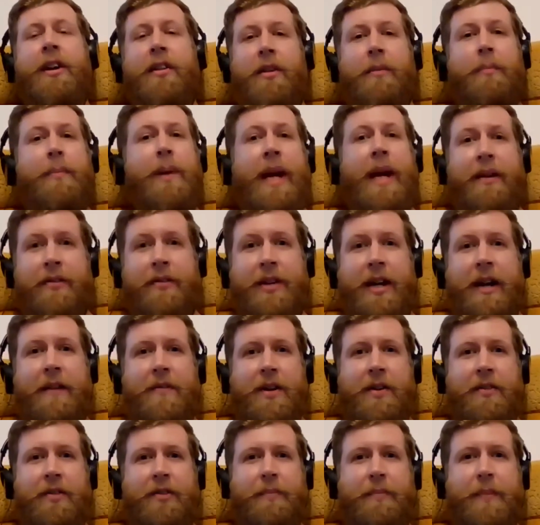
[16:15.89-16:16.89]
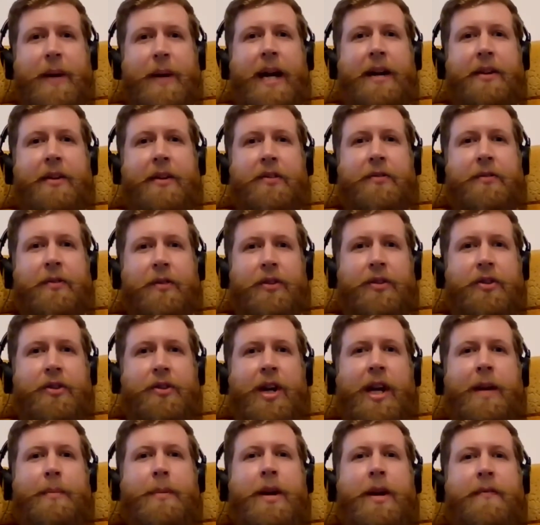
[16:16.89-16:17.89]
The biggest evidence base is for the
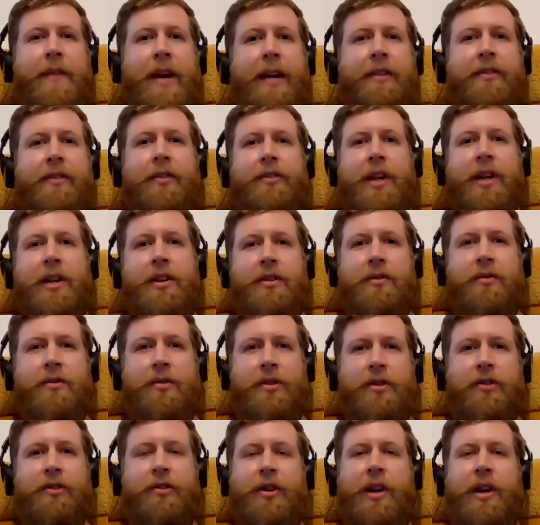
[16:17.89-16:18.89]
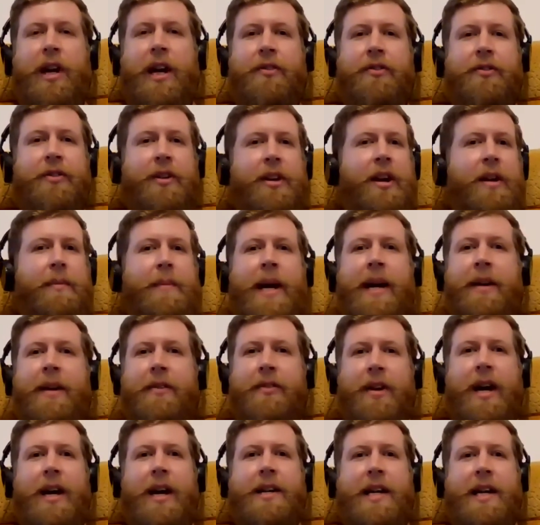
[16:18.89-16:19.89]
treatment of existential distress, um,
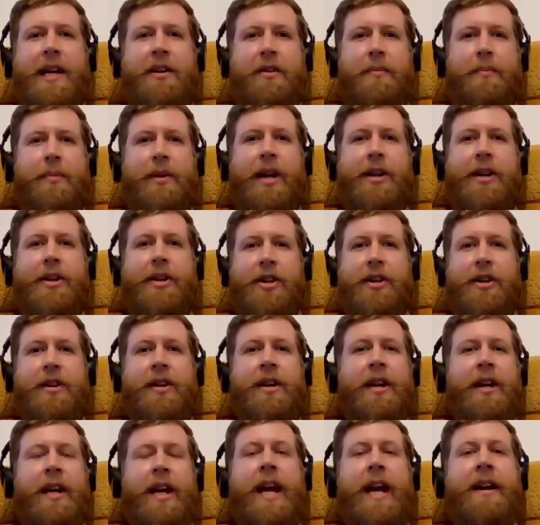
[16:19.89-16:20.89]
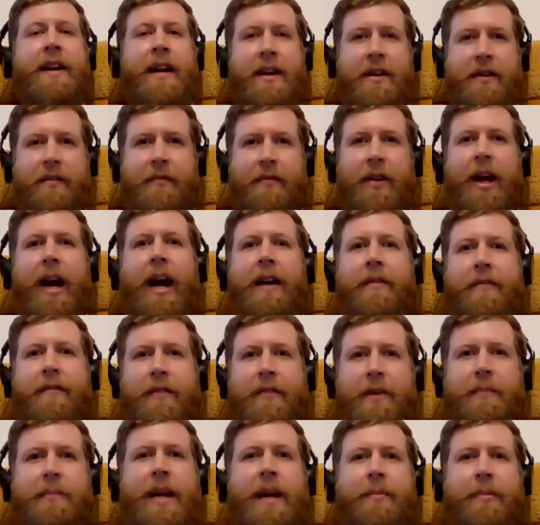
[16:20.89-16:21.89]
anxiety, and depression in end of
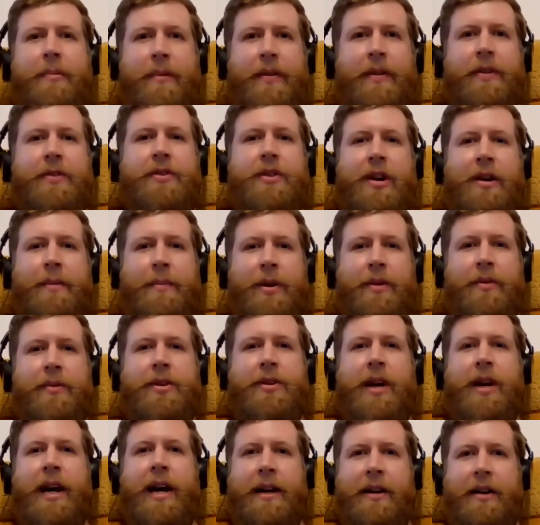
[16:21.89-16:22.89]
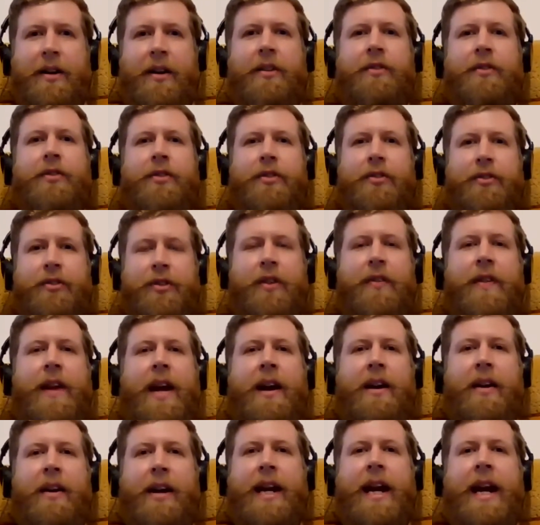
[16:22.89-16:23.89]
life in people with a terminal diagnosis. So,
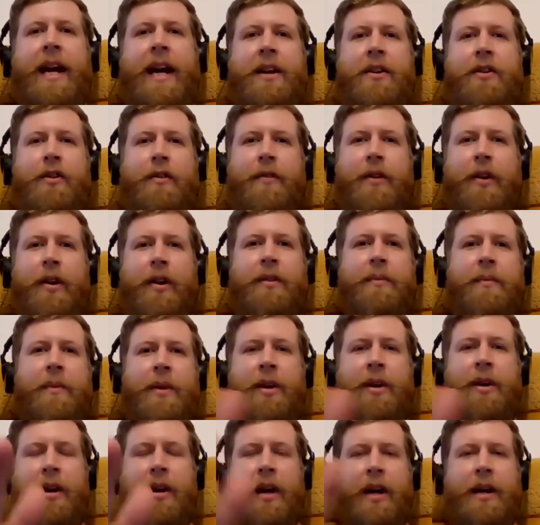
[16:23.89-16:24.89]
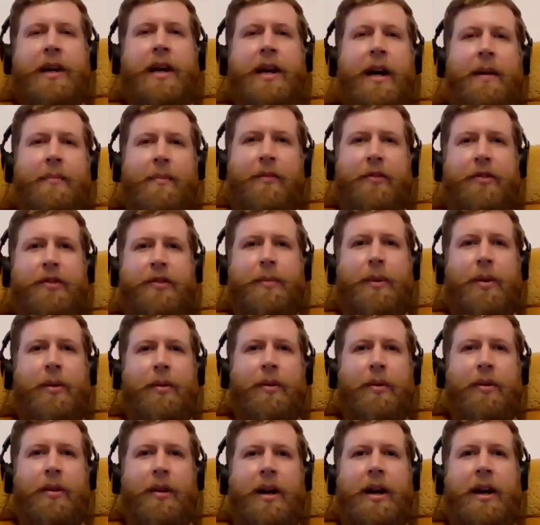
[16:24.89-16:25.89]
there again, you've got a couple of
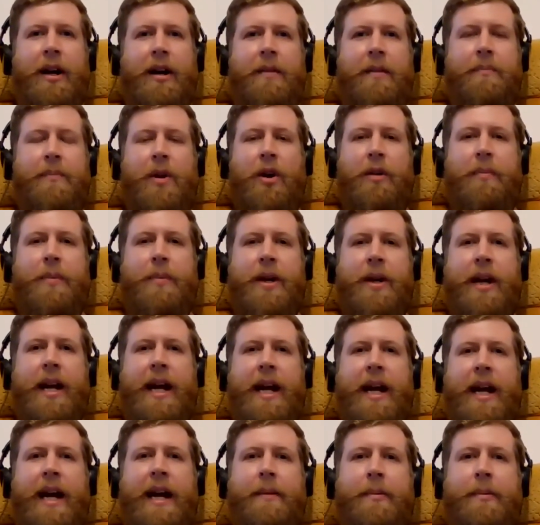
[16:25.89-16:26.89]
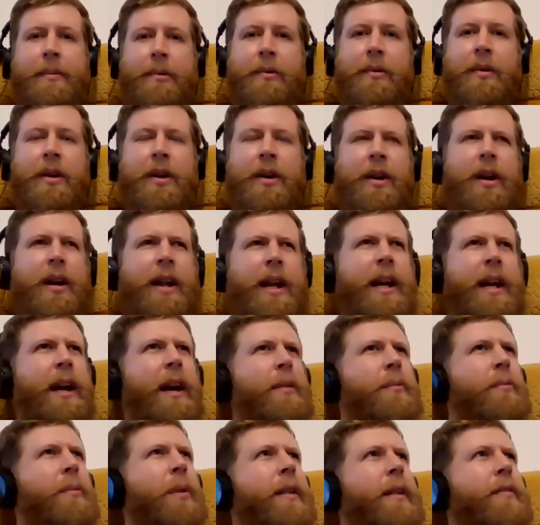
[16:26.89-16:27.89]
small um, open label. I think
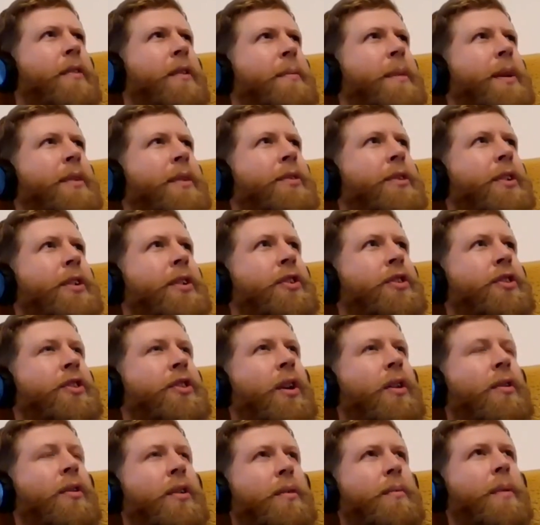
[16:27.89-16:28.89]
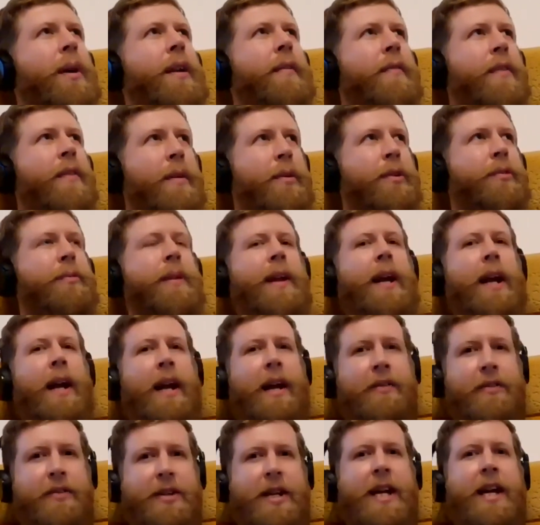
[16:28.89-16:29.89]
uh, one of them is controlled, and one of them is with
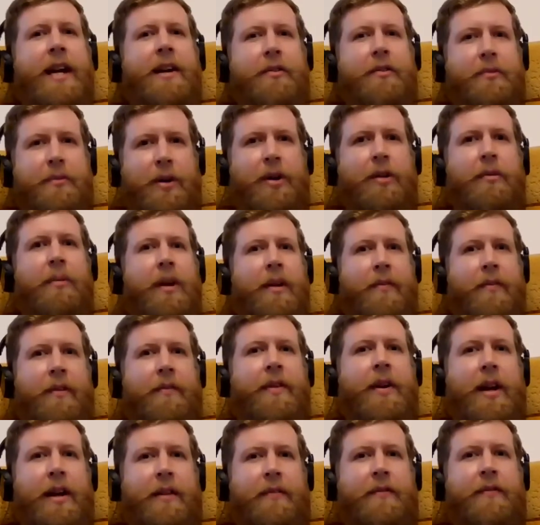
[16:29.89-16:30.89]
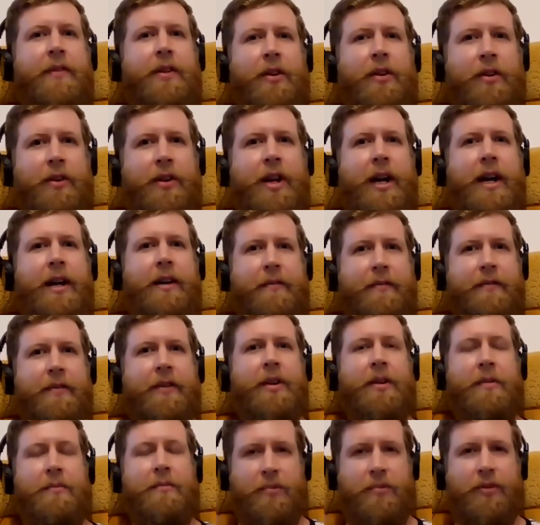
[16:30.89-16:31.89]
LSD as well. One of the very few kind of
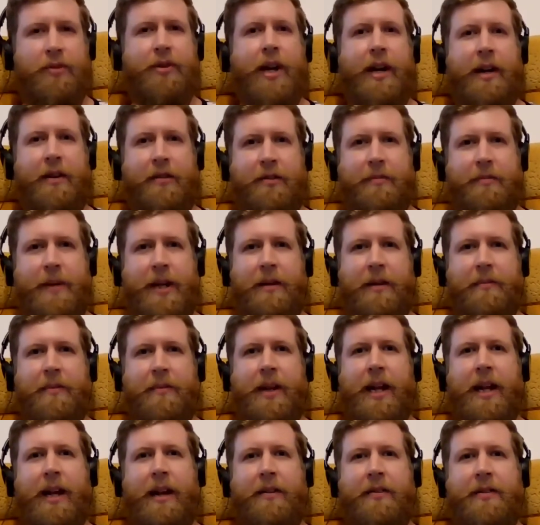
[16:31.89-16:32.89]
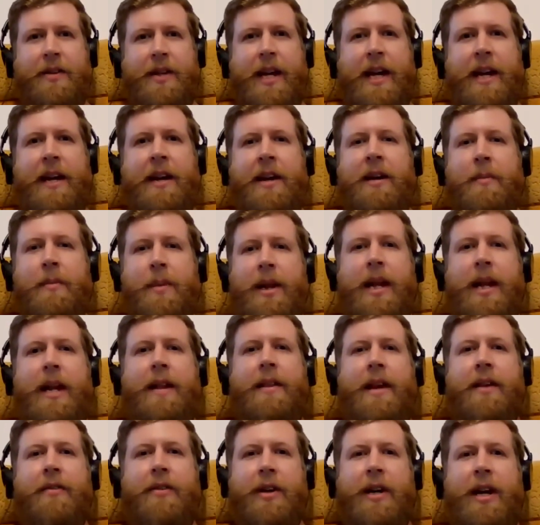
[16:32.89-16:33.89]
studies to be done with LSD. But
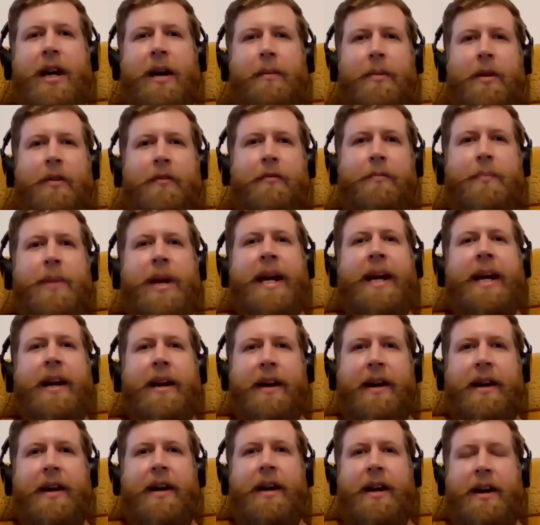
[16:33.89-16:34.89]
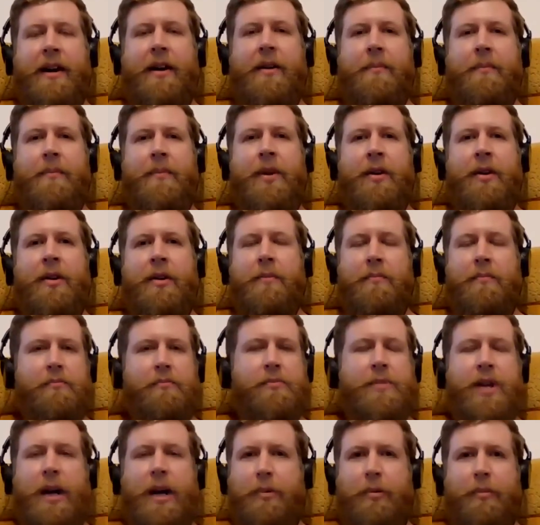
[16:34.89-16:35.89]
then there's a couple of bigger. Um,
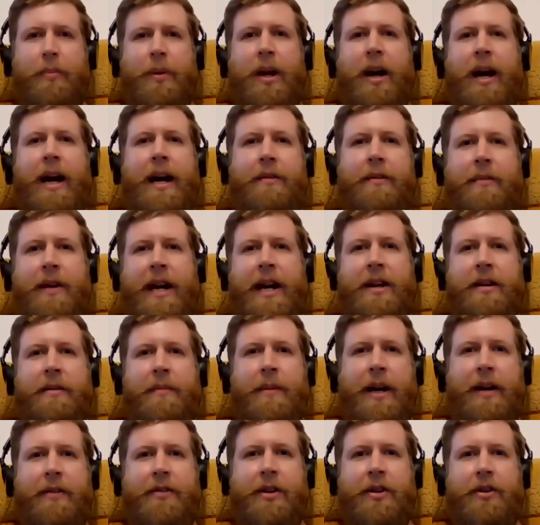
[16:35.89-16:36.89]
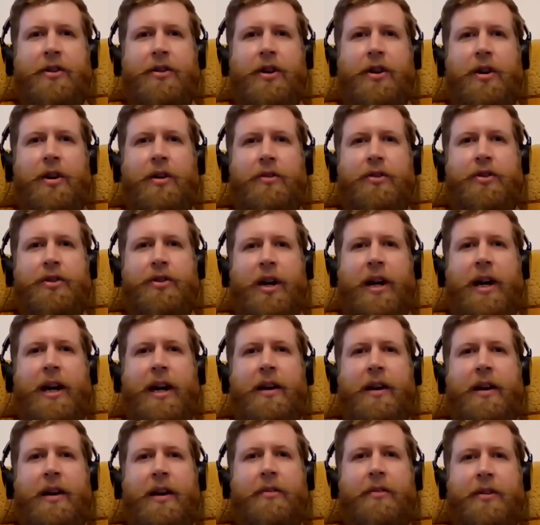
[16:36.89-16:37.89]
double blind randomized controlled
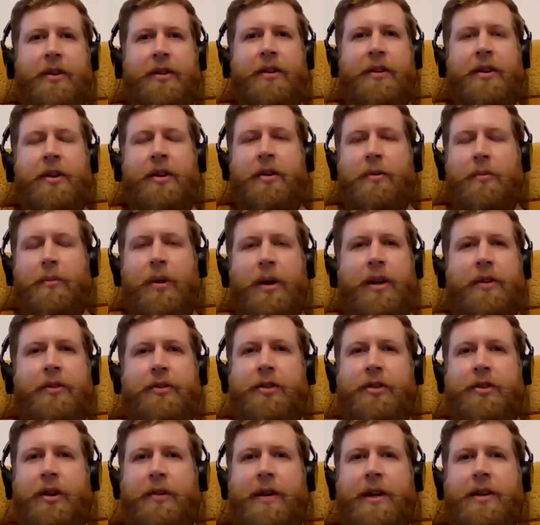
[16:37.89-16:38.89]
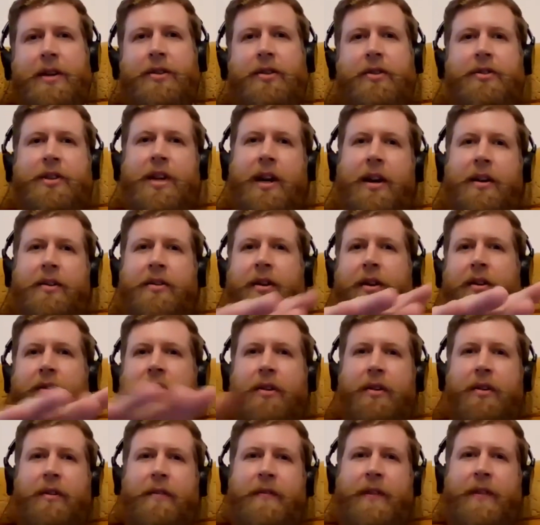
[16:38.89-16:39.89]
trials and what is so interesting
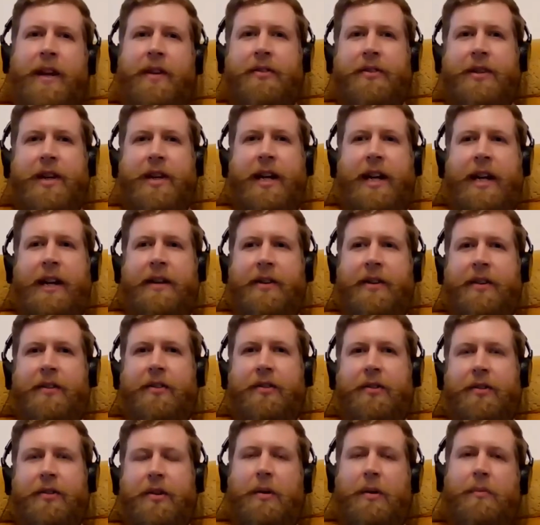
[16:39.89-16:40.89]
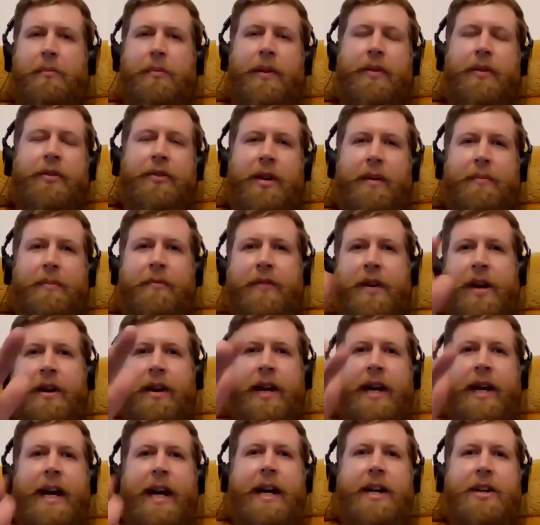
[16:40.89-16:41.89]
across all of these studies is uh, with some
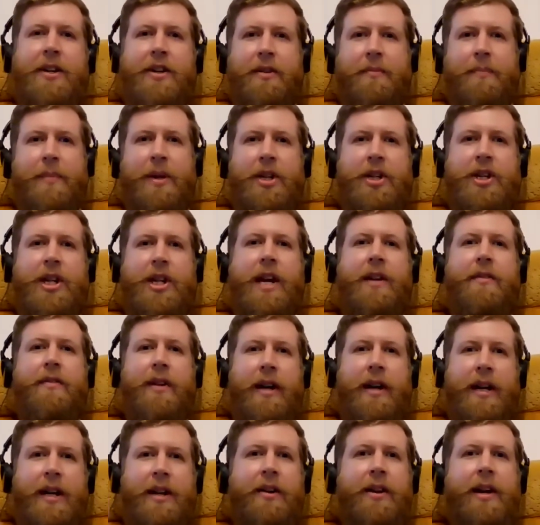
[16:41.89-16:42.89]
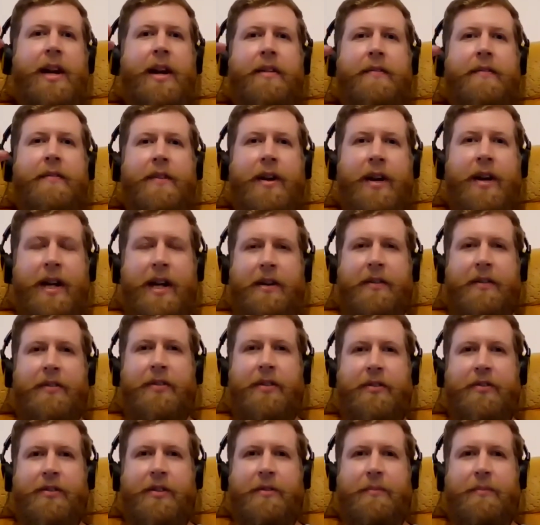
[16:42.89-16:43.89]
variation but generally you get a very
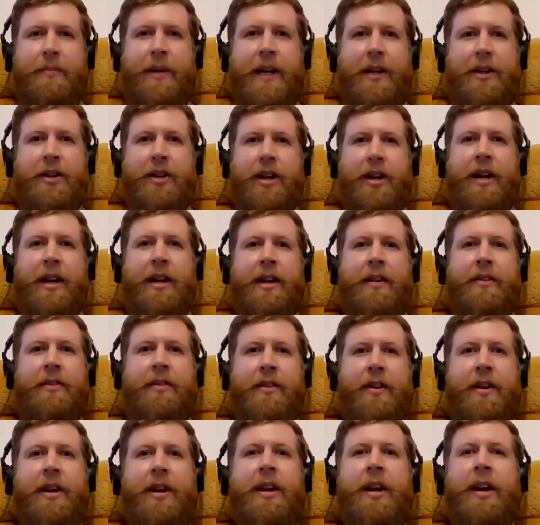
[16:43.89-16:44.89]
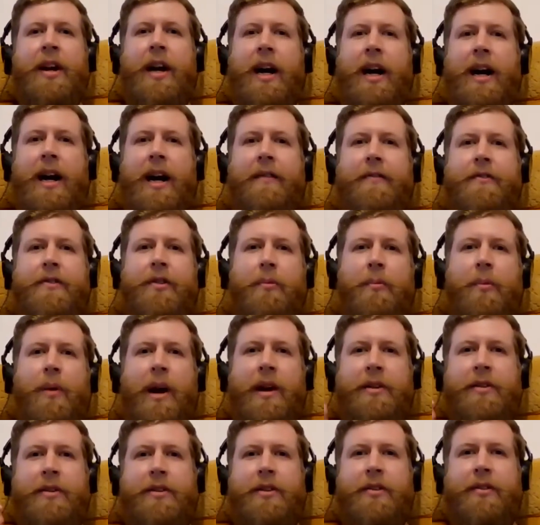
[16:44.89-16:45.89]
consistent picture and it's that after
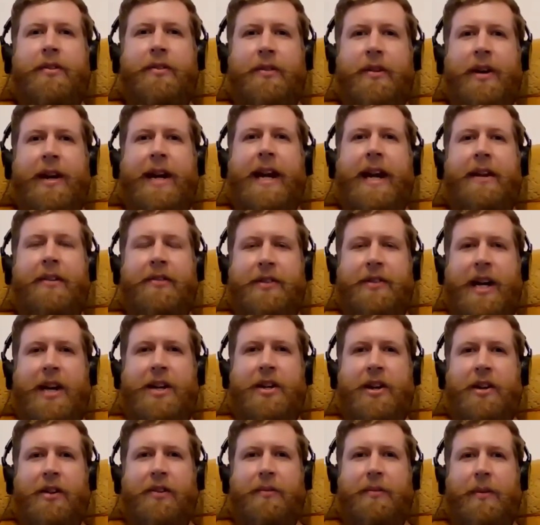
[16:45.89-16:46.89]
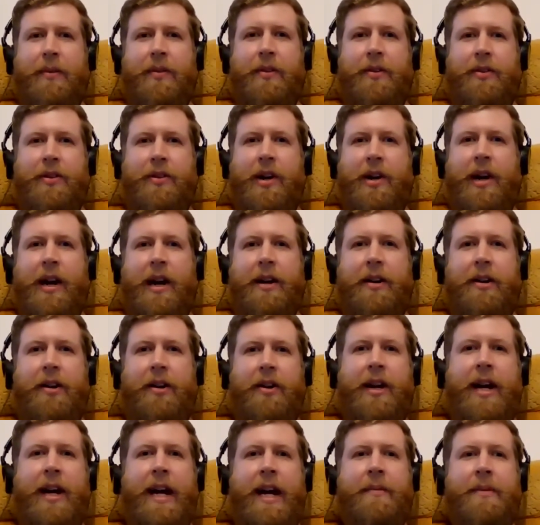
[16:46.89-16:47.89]
1 to 3 sessions with the drug
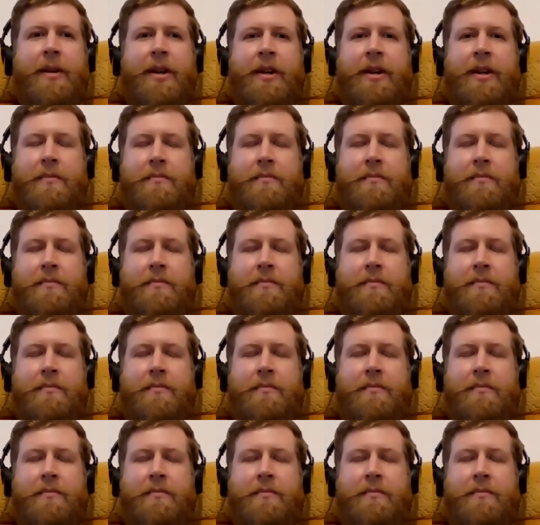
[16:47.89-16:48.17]
you get